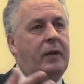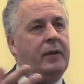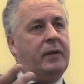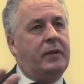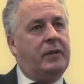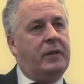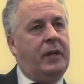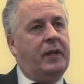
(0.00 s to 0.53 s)
The
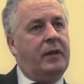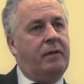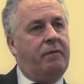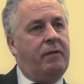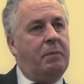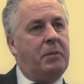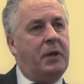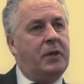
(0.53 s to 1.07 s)
second
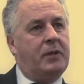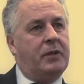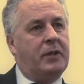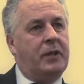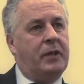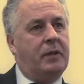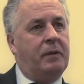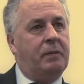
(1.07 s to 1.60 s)
fund manager
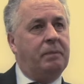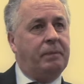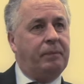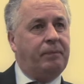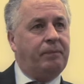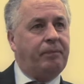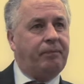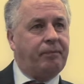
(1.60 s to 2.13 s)
skill
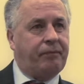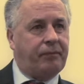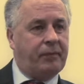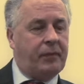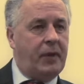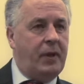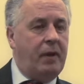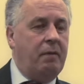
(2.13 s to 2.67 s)

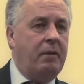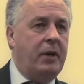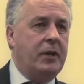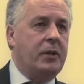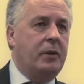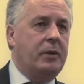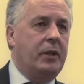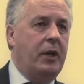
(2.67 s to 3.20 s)

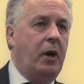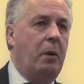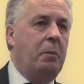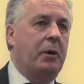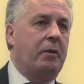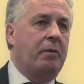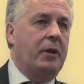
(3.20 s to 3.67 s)
ratio is the omega